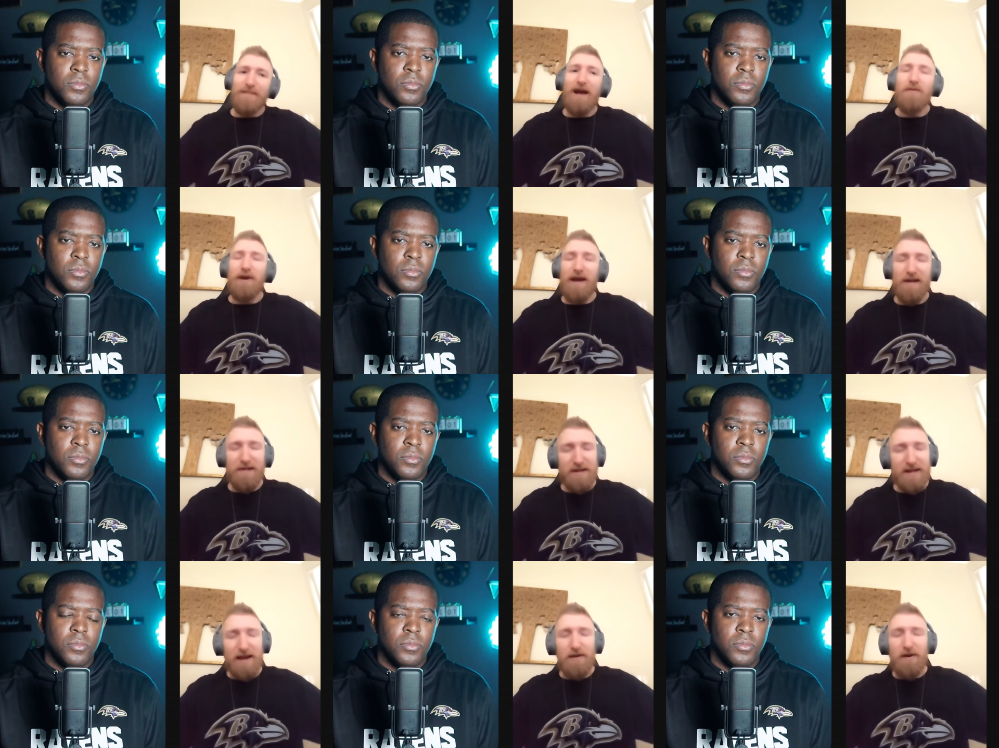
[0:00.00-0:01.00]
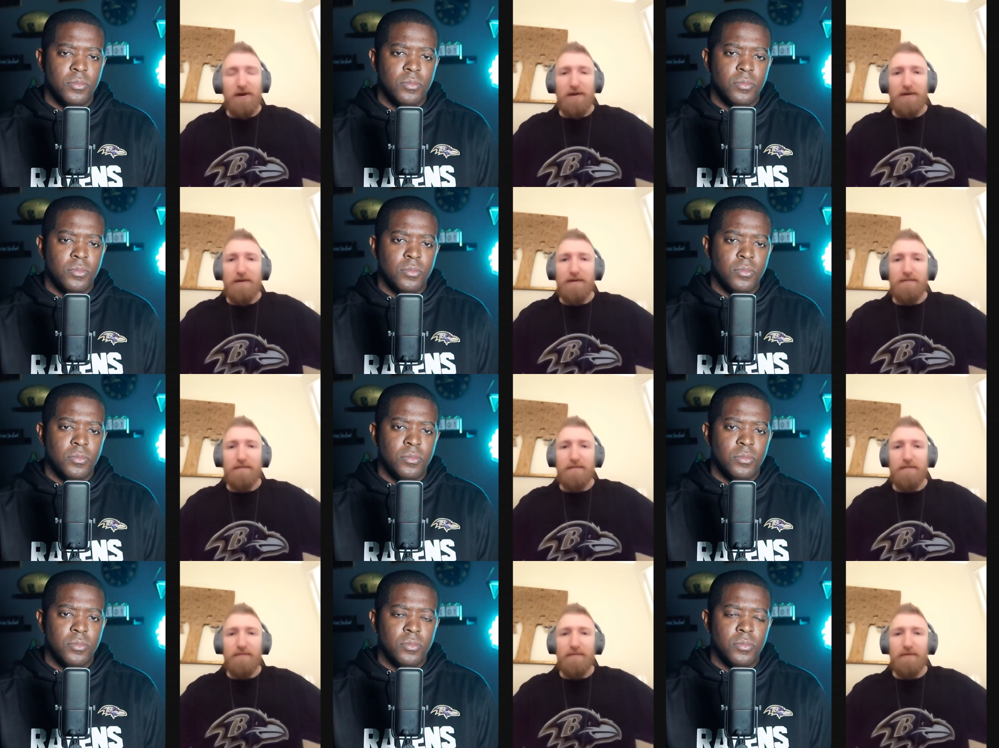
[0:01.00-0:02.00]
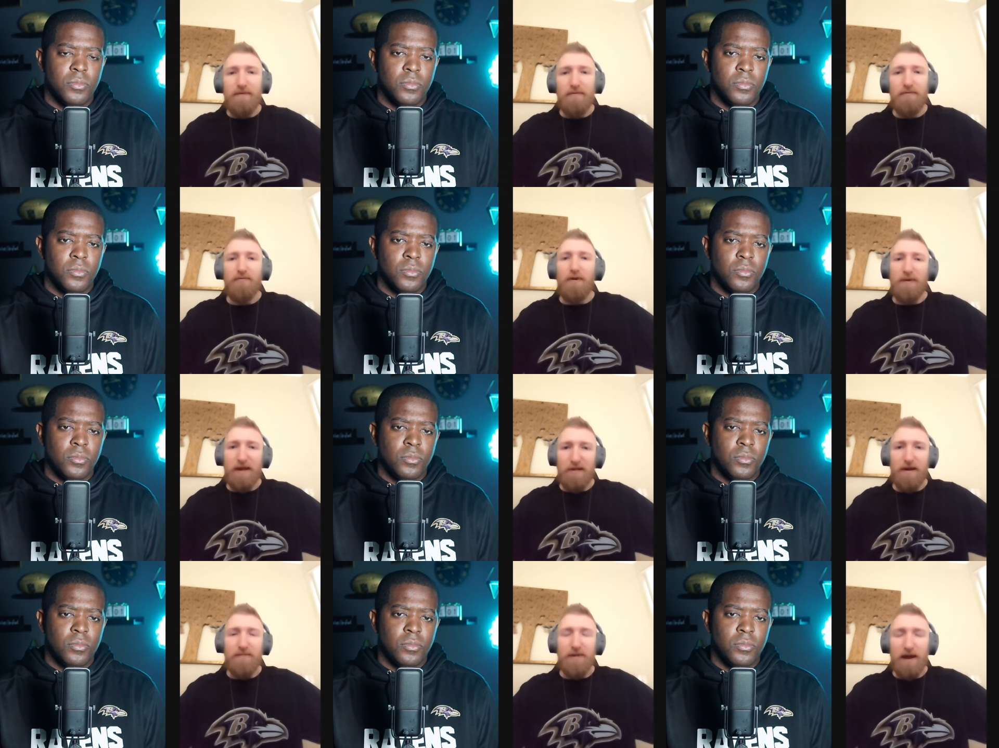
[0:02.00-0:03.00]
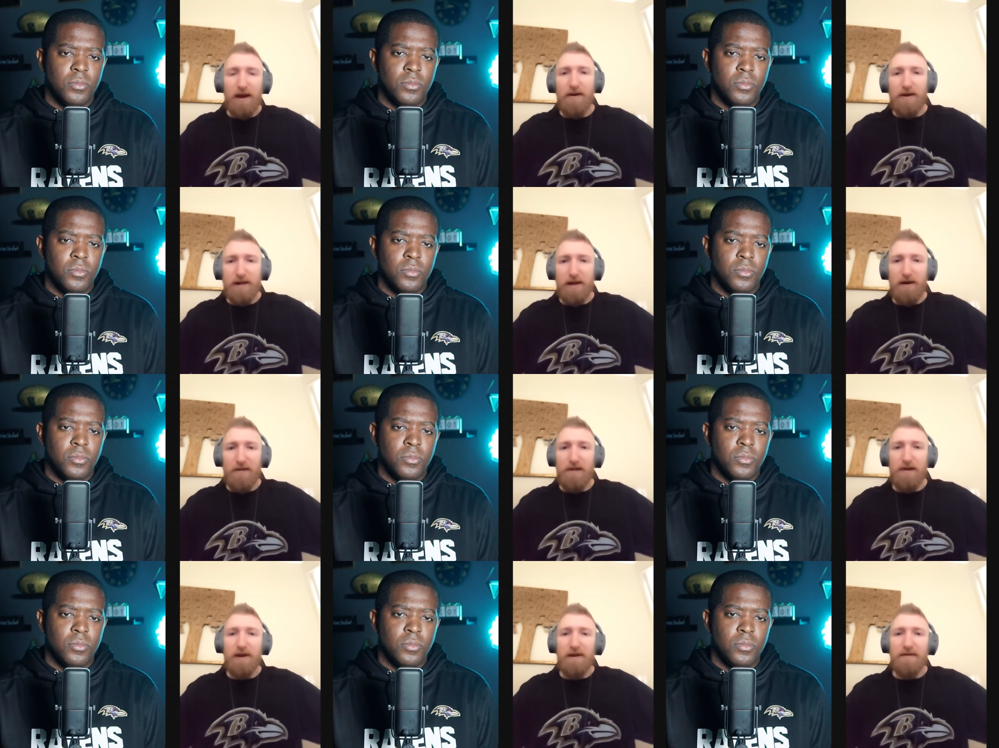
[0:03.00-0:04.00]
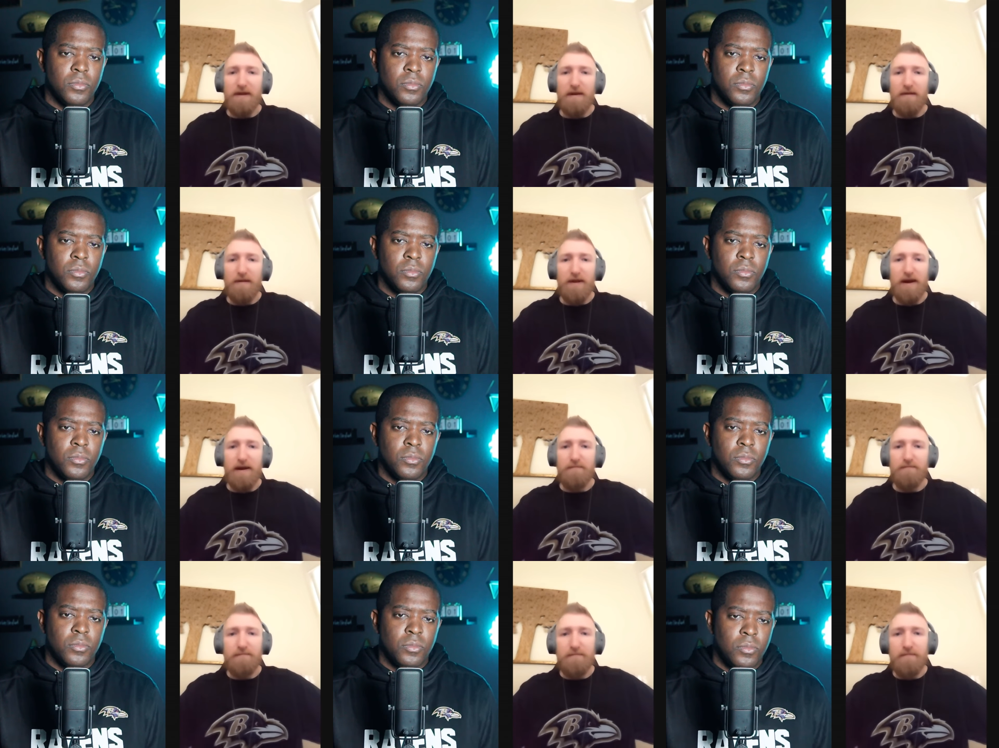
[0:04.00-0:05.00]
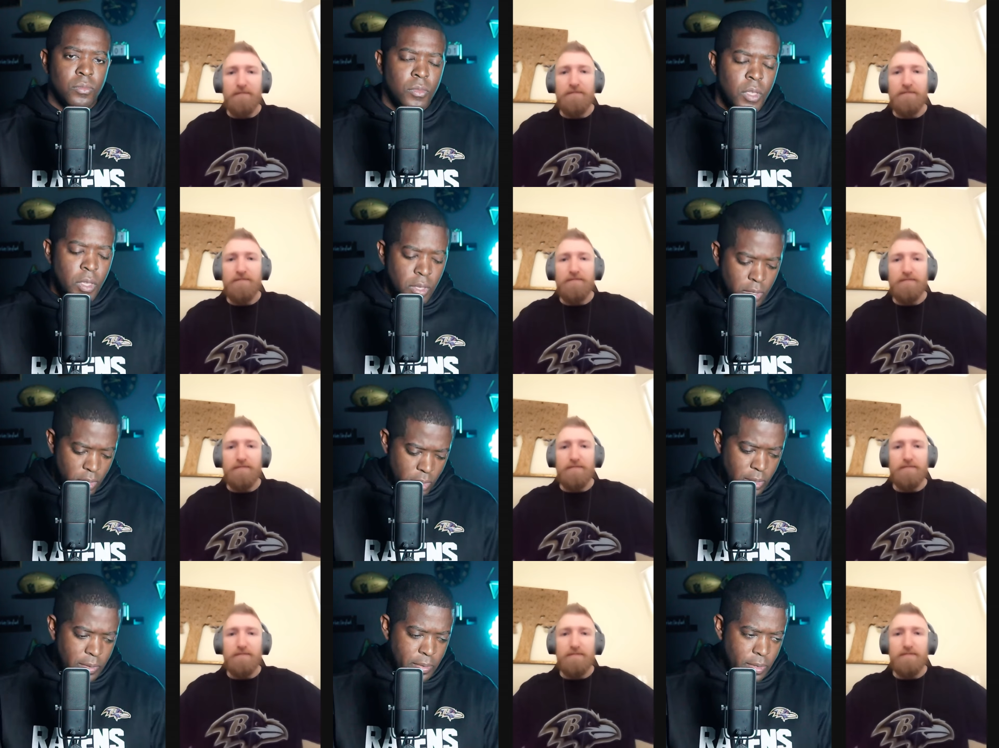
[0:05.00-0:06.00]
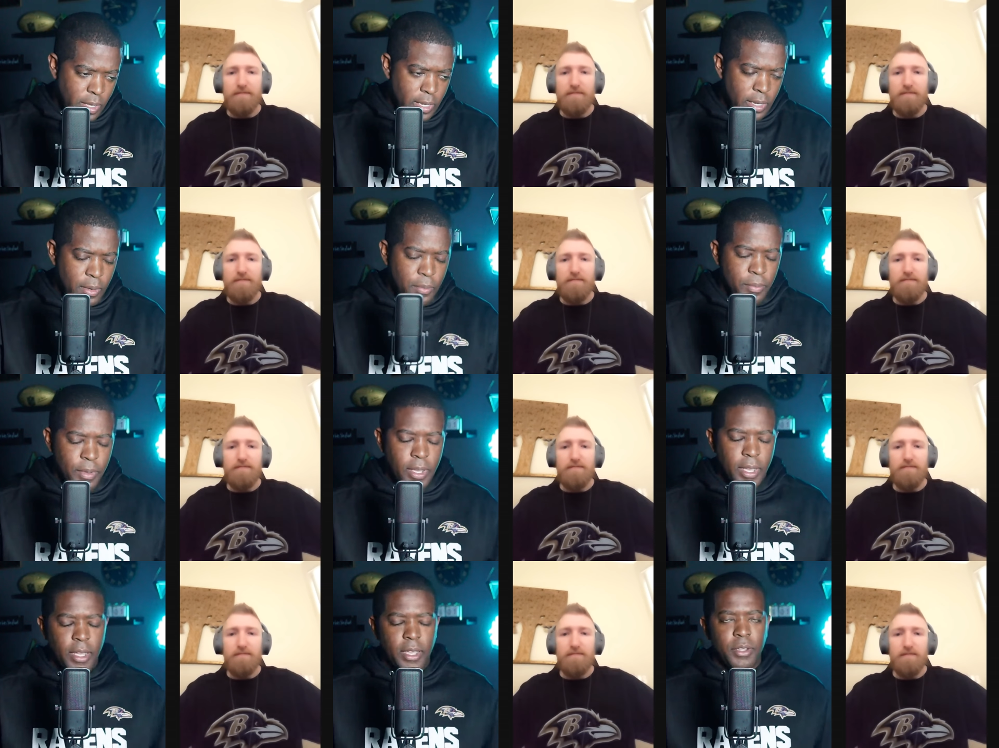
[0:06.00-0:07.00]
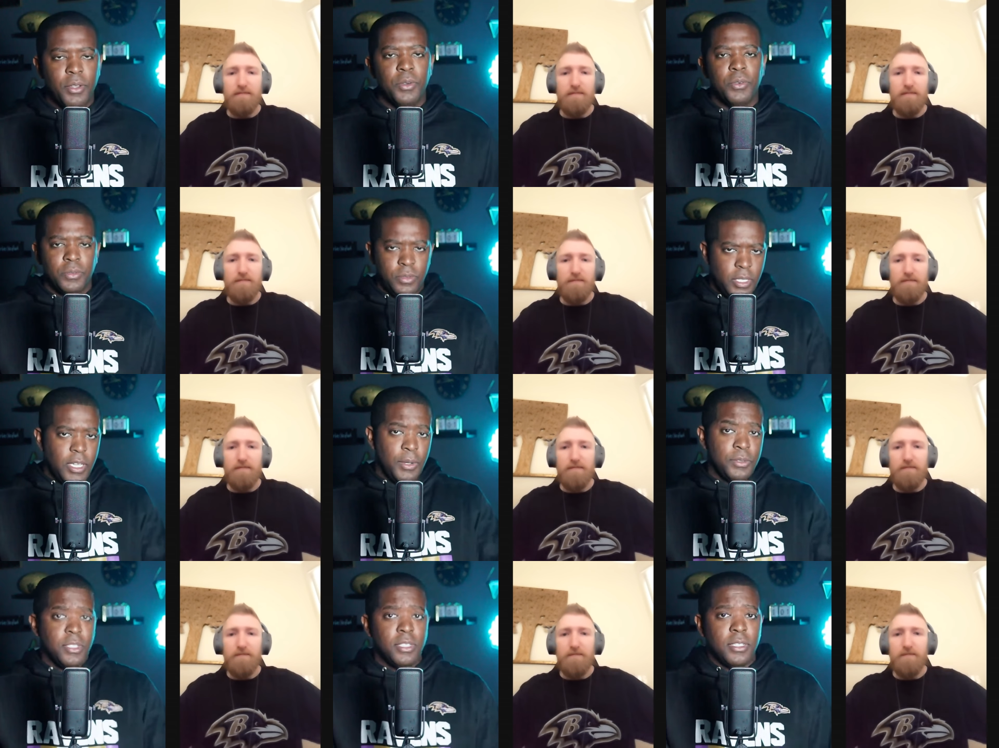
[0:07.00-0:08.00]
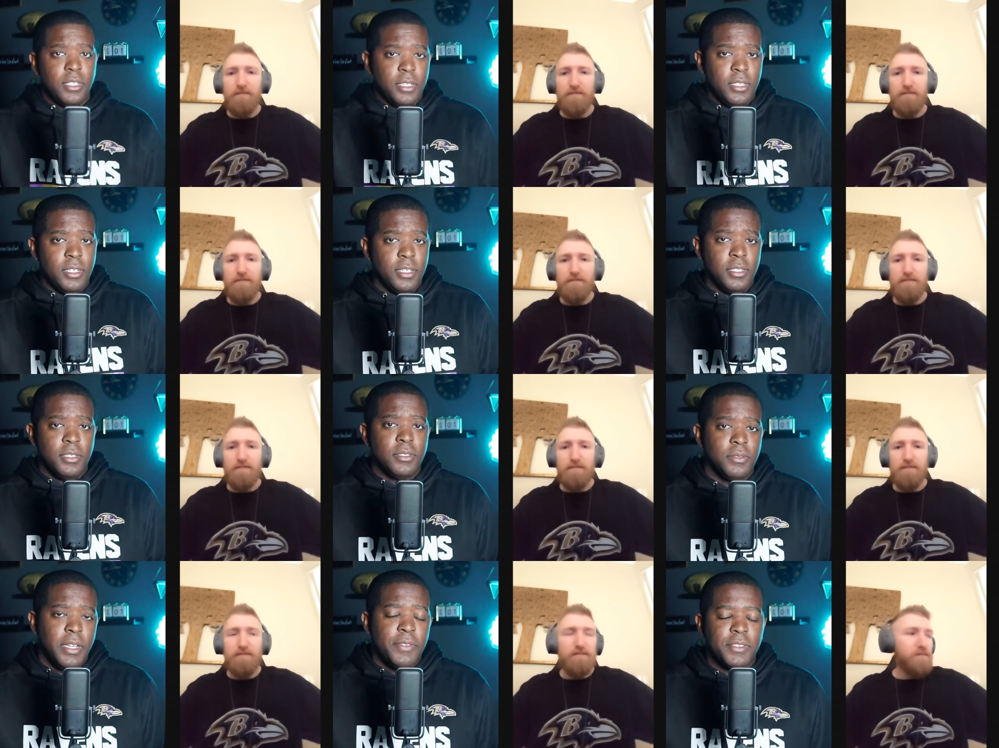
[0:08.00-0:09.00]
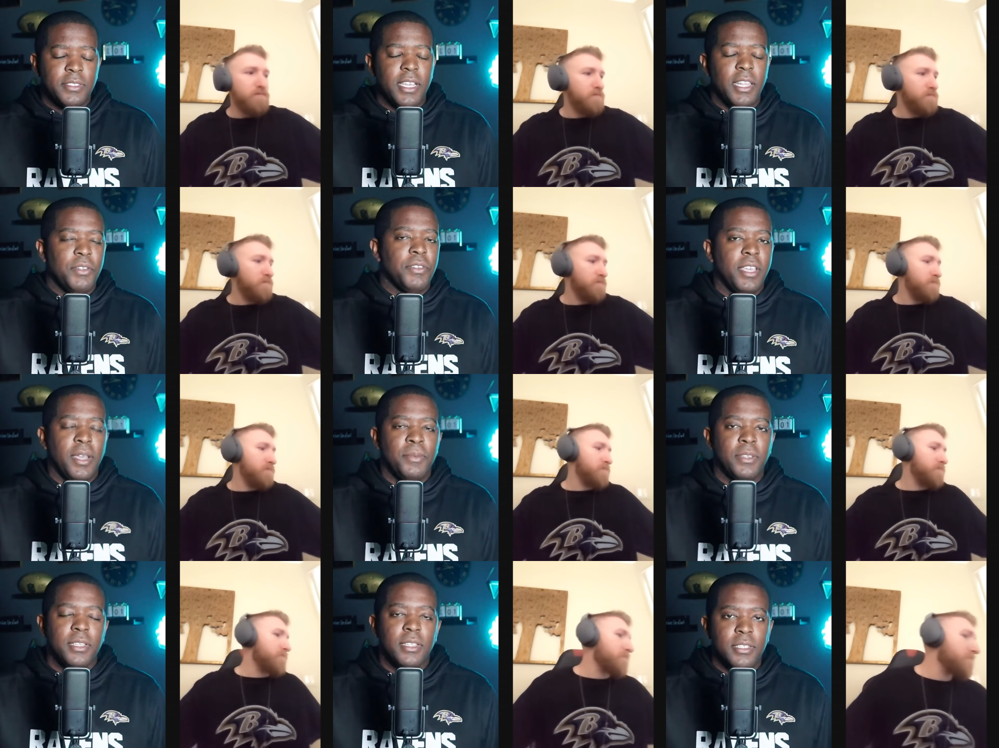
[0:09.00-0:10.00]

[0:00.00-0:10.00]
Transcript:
Speaker 1: I would hesitate on throwing something at Eric DaCosta because he didn't sign him.
Speaker 2: Yeah, and I know. Yeah, I was looking at Raven's salary cap, looking